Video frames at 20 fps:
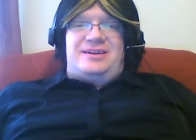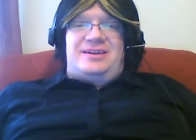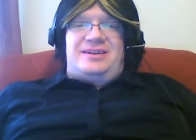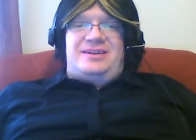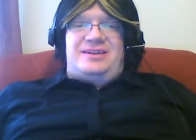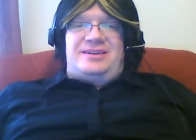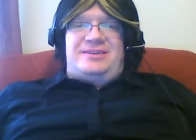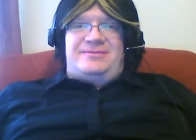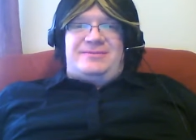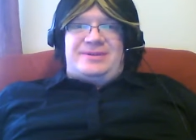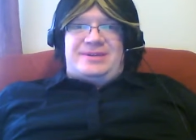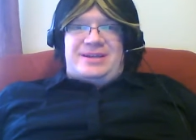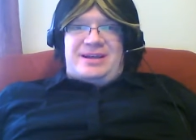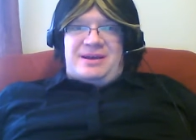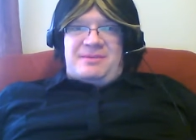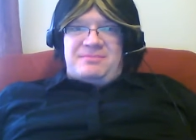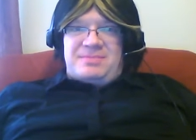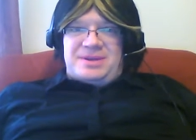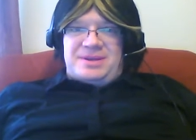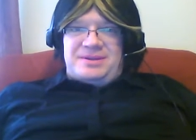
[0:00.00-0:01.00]
you
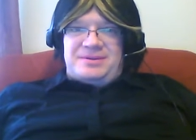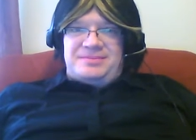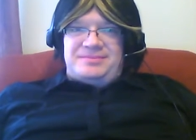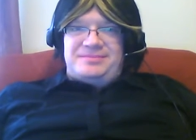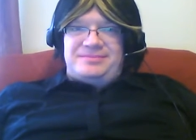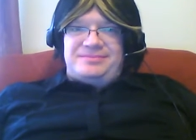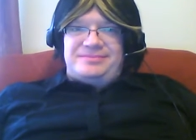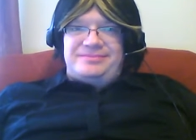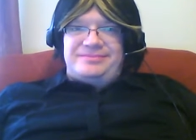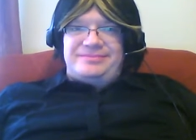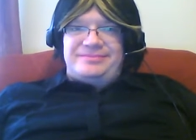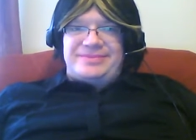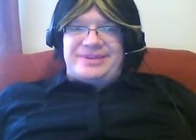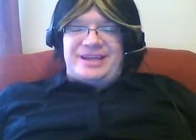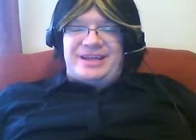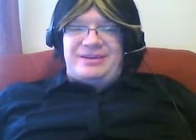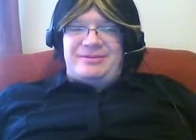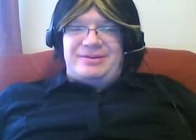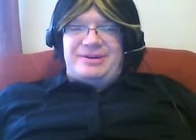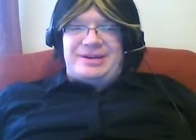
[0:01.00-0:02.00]
attempt
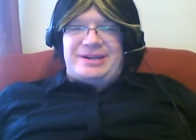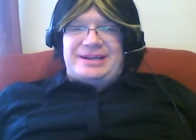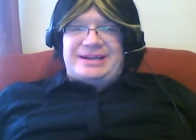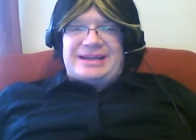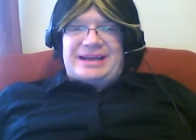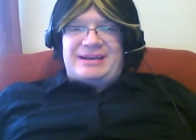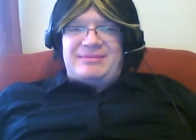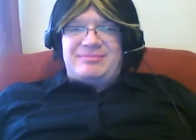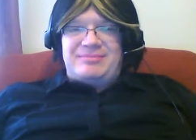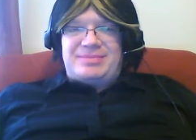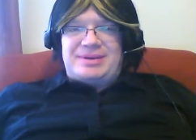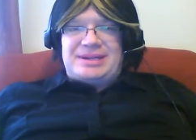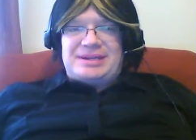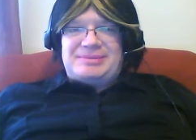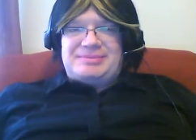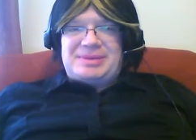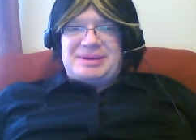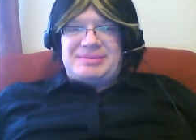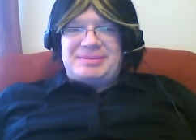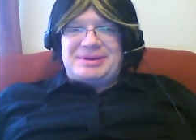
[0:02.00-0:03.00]
keyword attempt
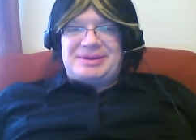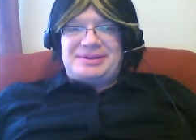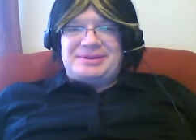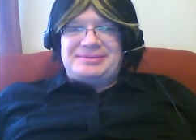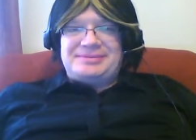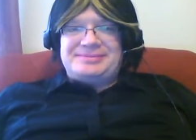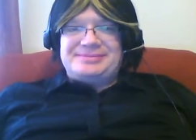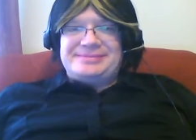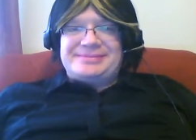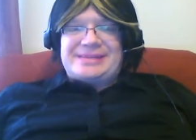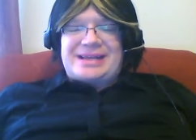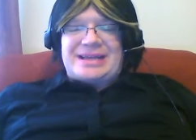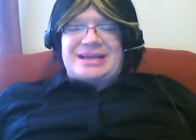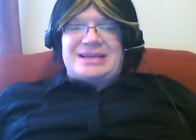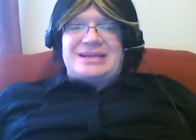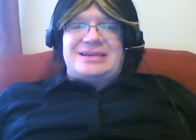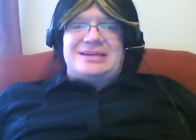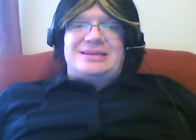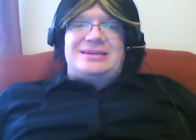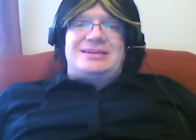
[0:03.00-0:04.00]
people
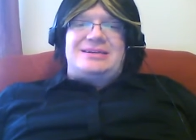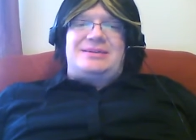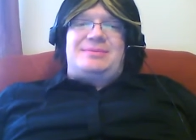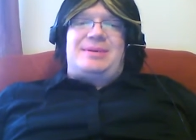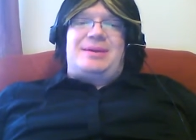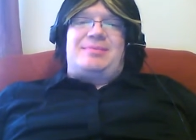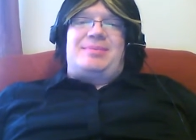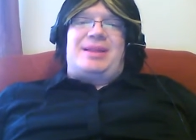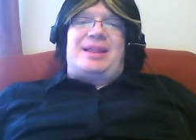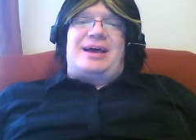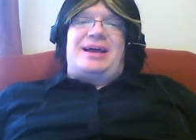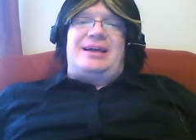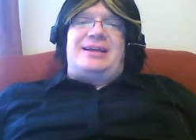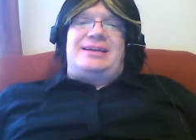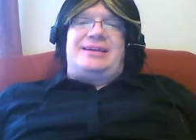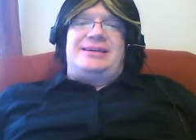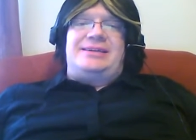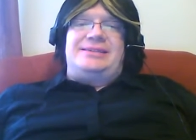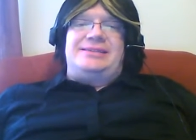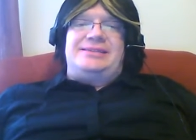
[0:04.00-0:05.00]
to be
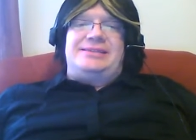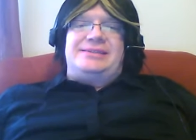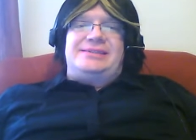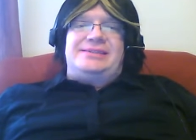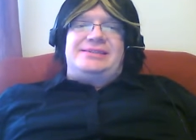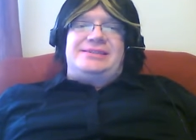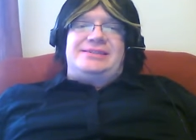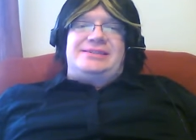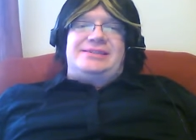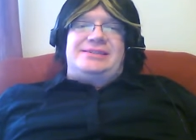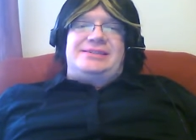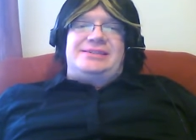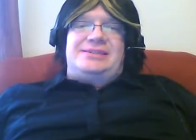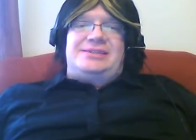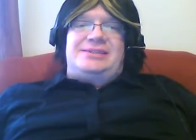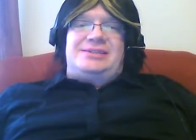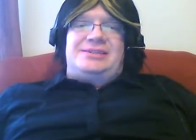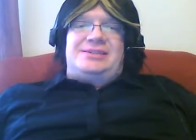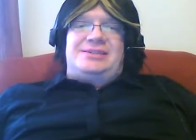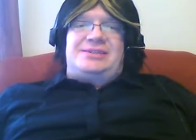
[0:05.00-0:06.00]
polite
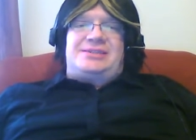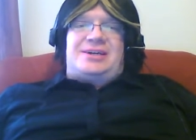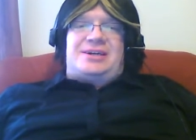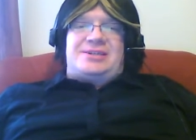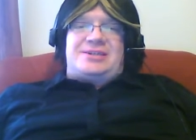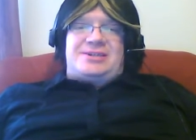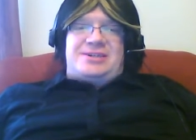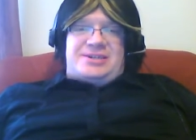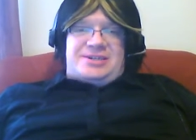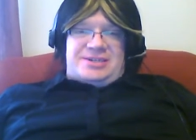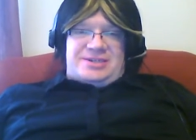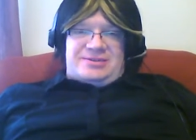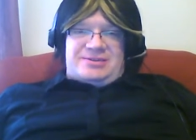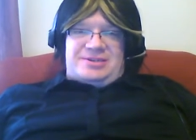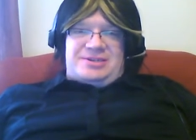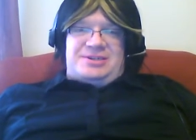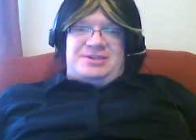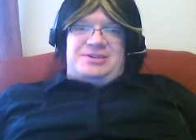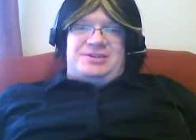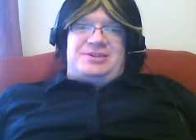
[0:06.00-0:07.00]
uh, cross-dressing
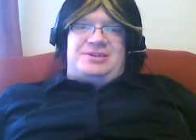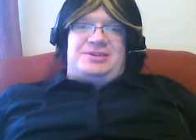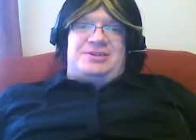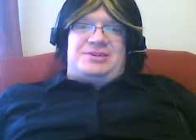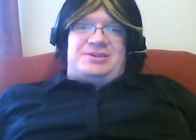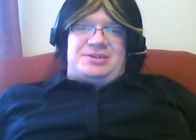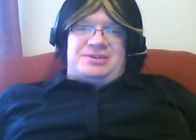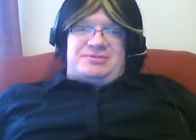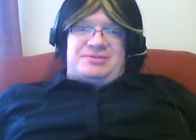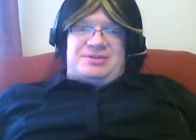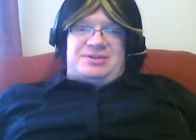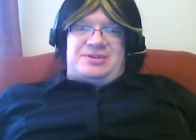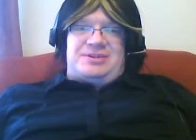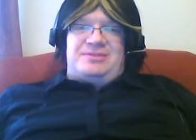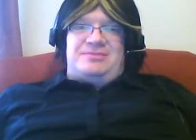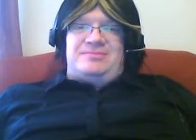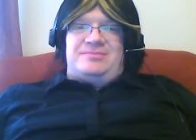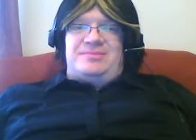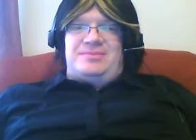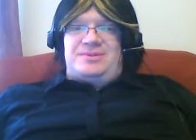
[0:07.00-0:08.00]
questions are always
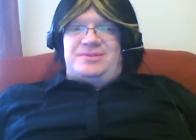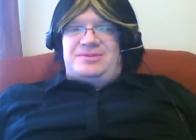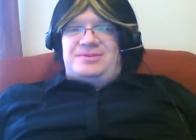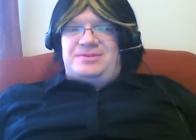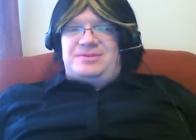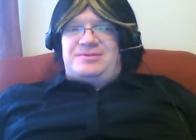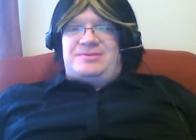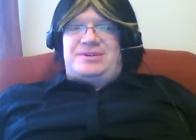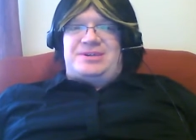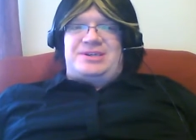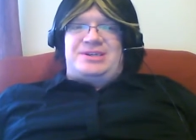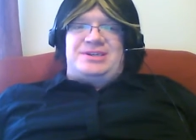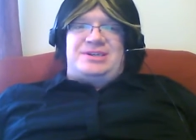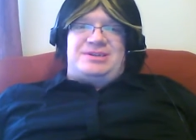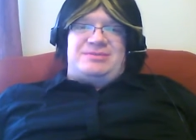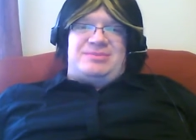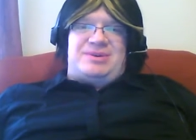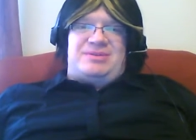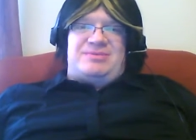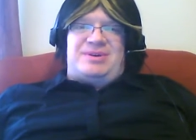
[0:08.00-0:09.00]
welcomed, or questions
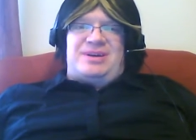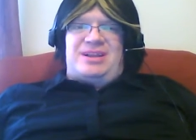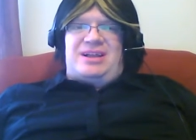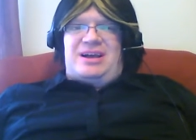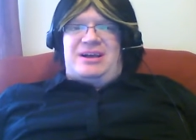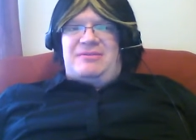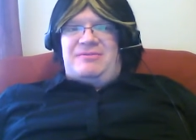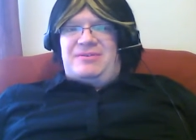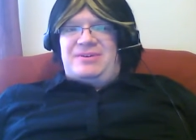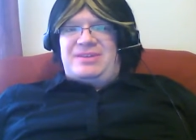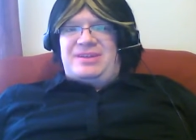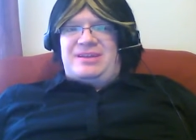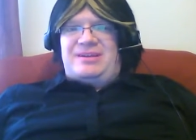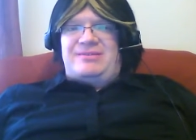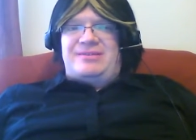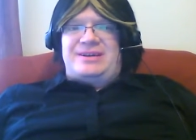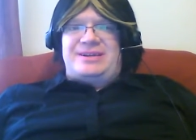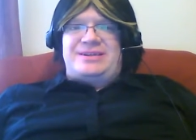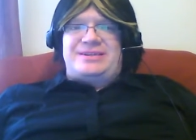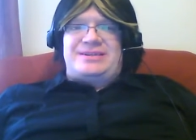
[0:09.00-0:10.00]
about my life within
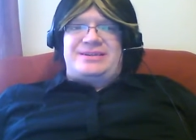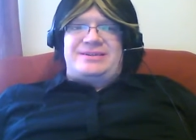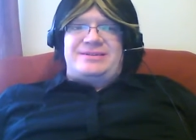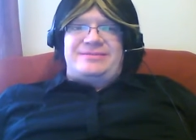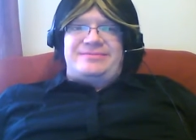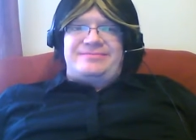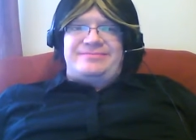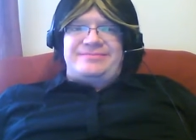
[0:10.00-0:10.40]
reason.